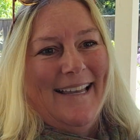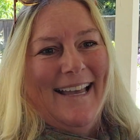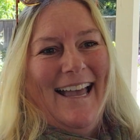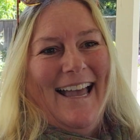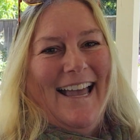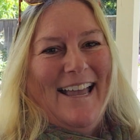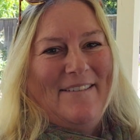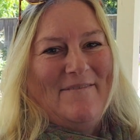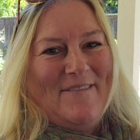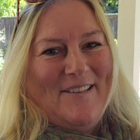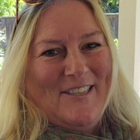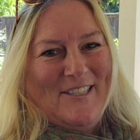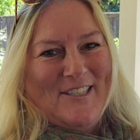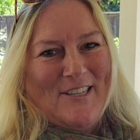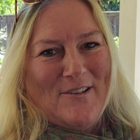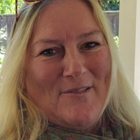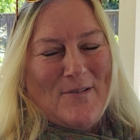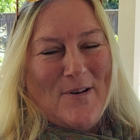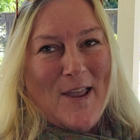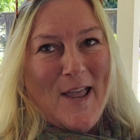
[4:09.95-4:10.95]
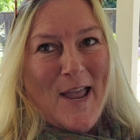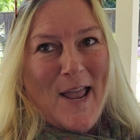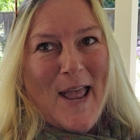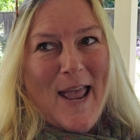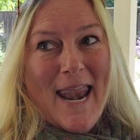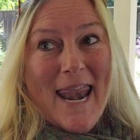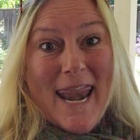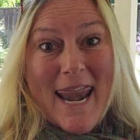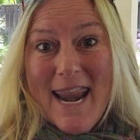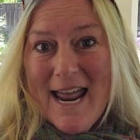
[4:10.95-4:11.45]
I'm a zone
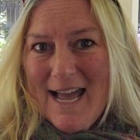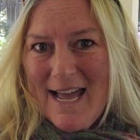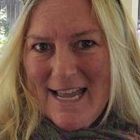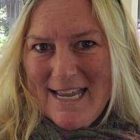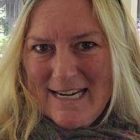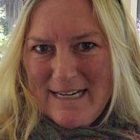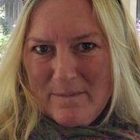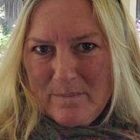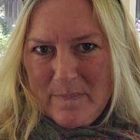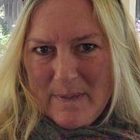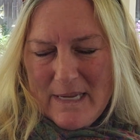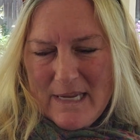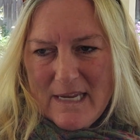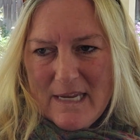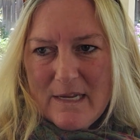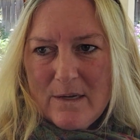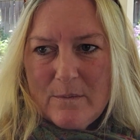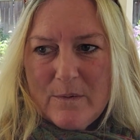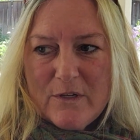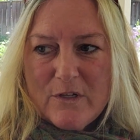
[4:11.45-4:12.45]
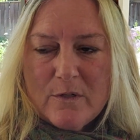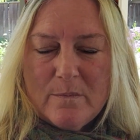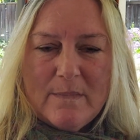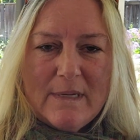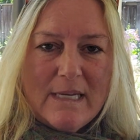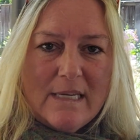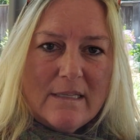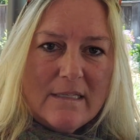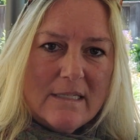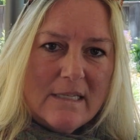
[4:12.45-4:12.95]
9B, which
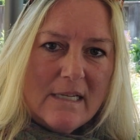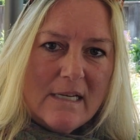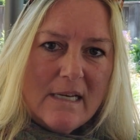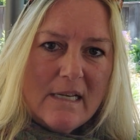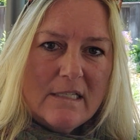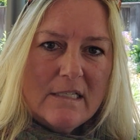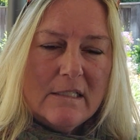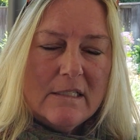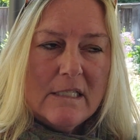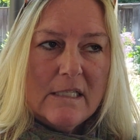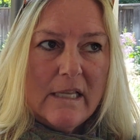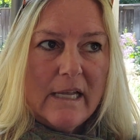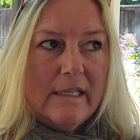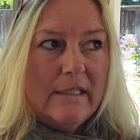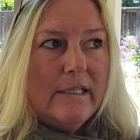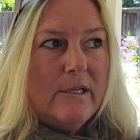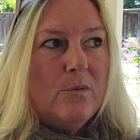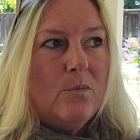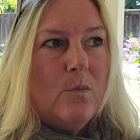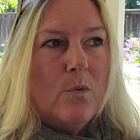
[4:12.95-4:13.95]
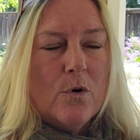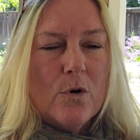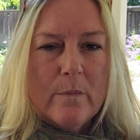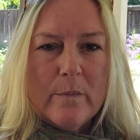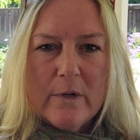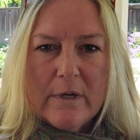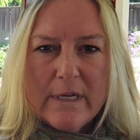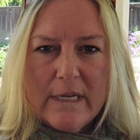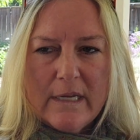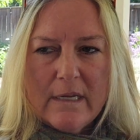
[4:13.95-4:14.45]
means that it's slightly
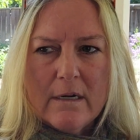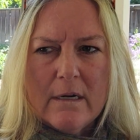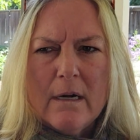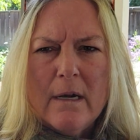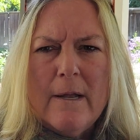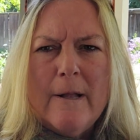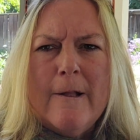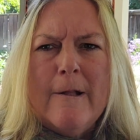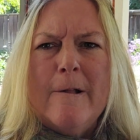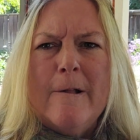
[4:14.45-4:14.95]
warmer here.